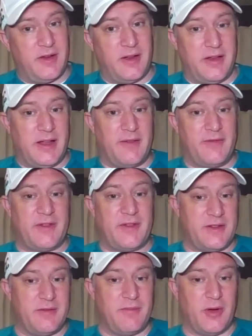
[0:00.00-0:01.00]
good enough
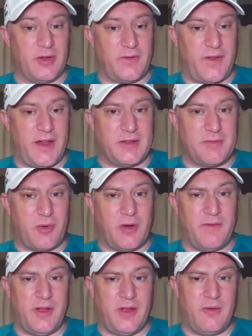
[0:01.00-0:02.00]
to most fans'
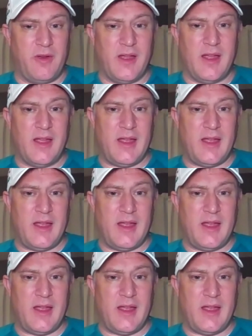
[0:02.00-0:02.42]
point of view.